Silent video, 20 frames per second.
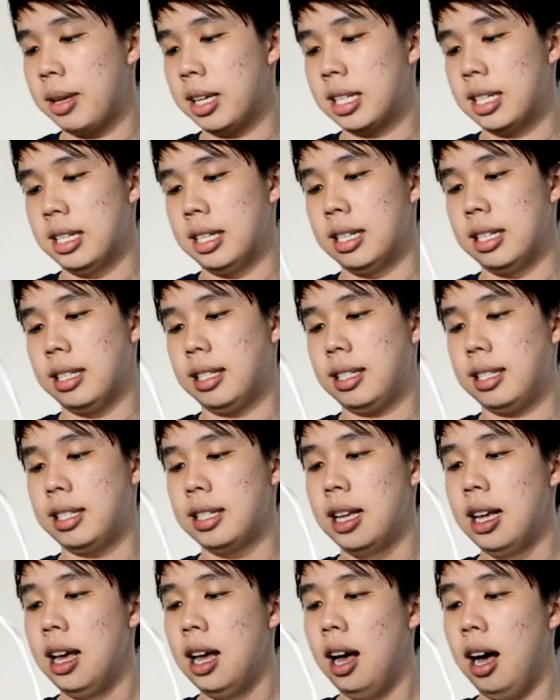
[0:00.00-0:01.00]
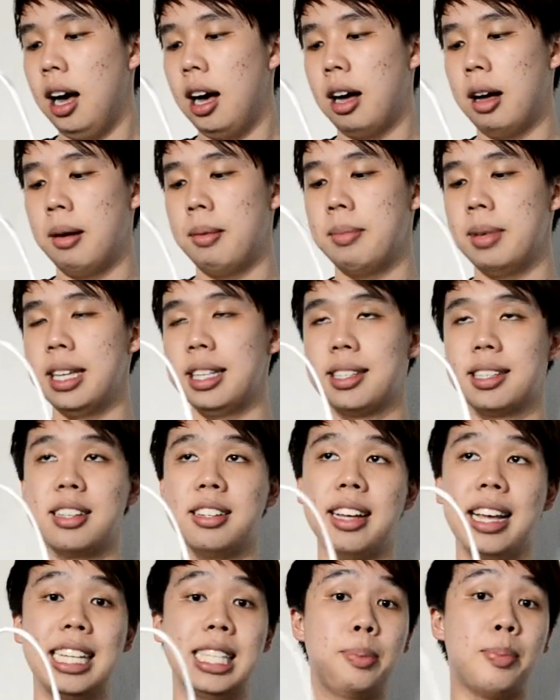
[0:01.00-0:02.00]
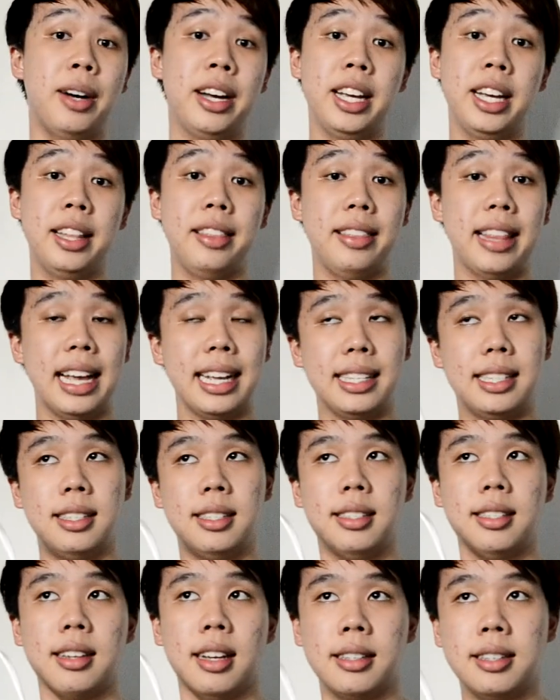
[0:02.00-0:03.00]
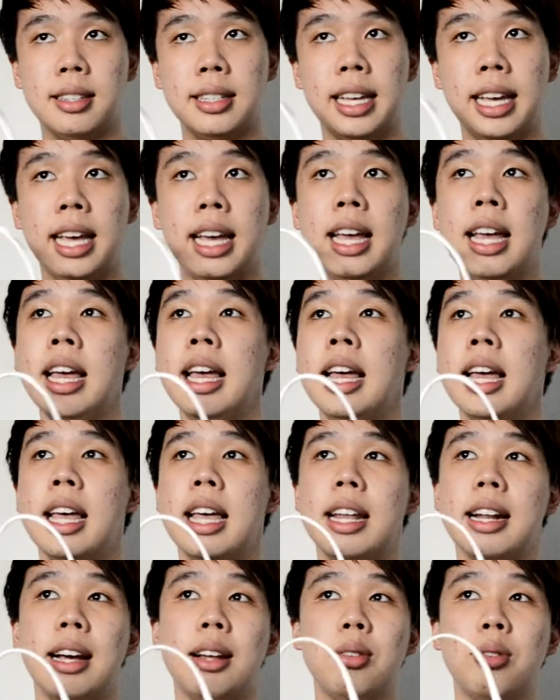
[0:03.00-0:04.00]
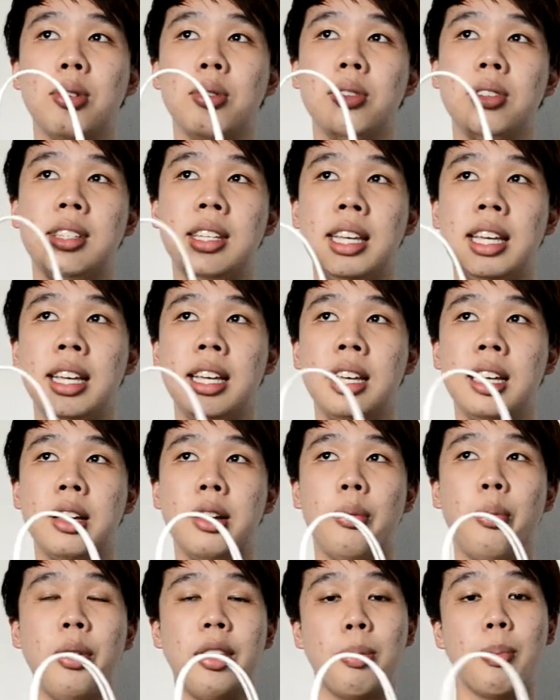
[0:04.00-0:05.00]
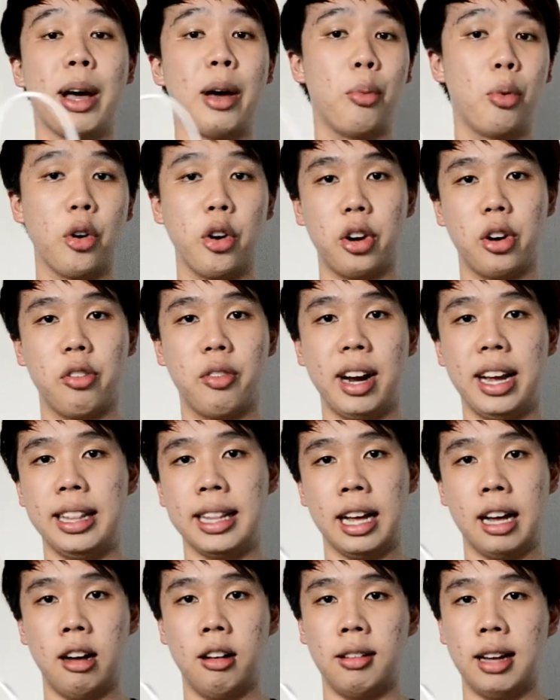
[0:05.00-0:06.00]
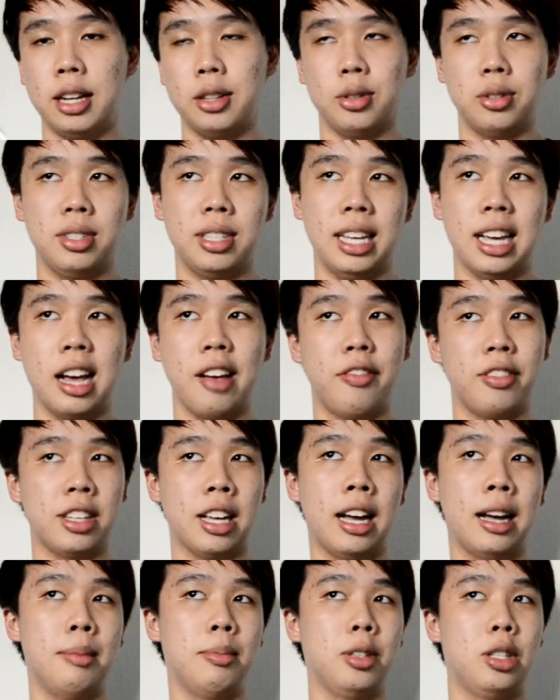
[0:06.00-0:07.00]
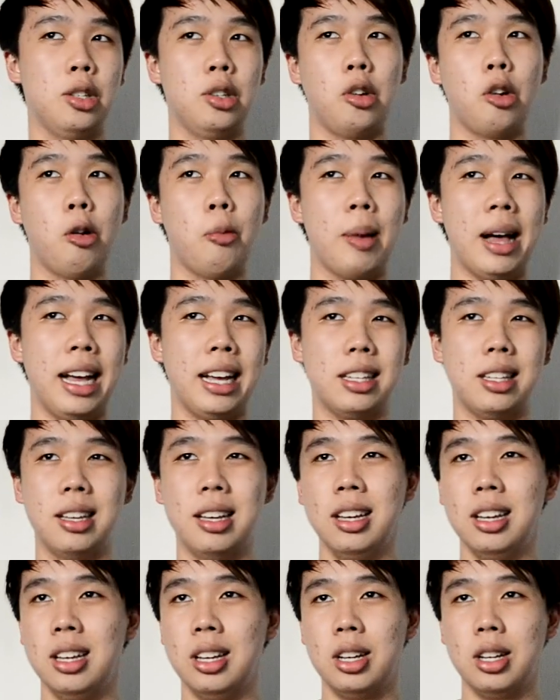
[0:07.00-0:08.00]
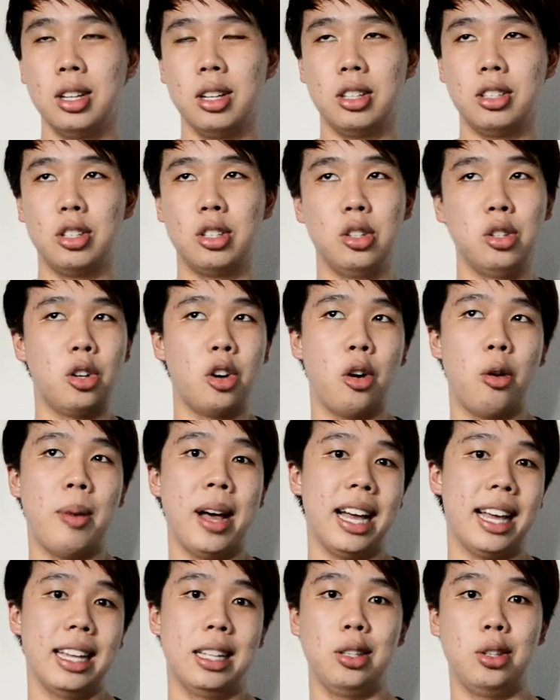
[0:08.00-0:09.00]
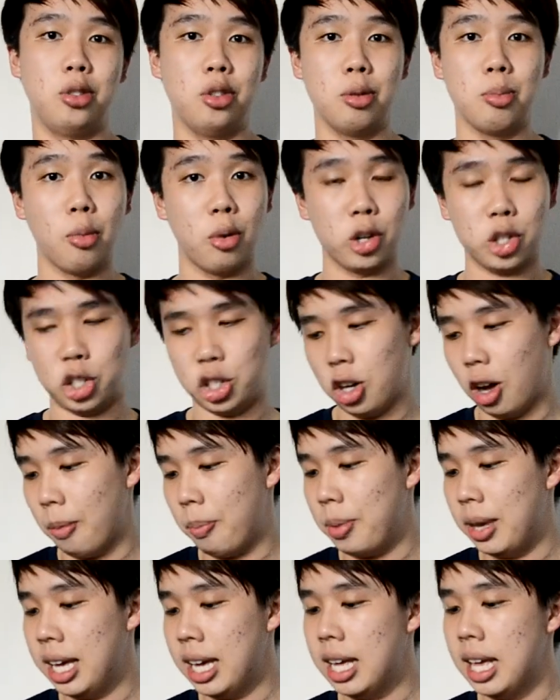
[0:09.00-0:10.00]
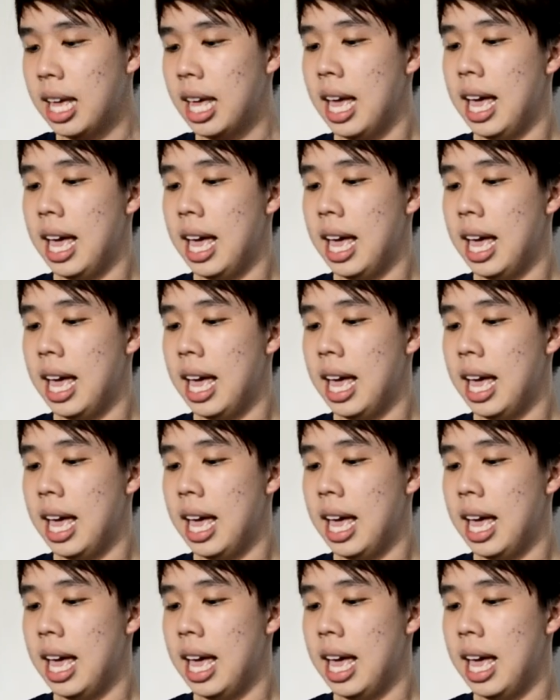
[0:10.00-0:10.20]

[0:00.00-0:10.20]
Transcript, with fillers: because um, it's gonna expire next Saturday, and I don't think with my work right now, I don't think I have time to go back to go back and do more shopping.